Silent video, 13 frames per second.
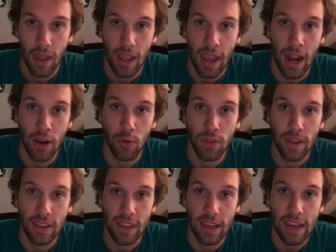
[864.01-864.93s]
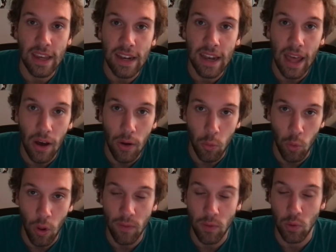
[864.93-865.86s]
And I do think that Keenan Allen
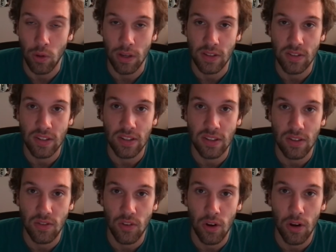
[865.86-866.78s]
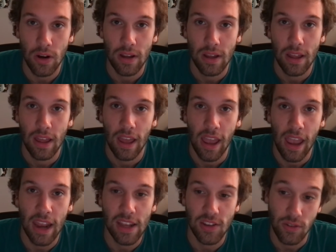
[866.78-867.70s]
will have a really good season this year,
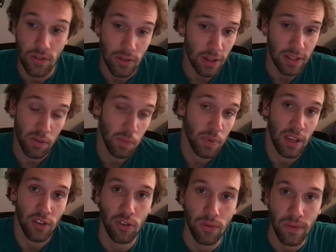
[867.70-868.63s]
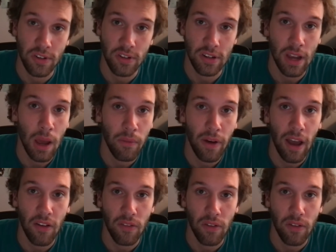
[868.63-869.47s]
and he does have a potential of finishing top 5.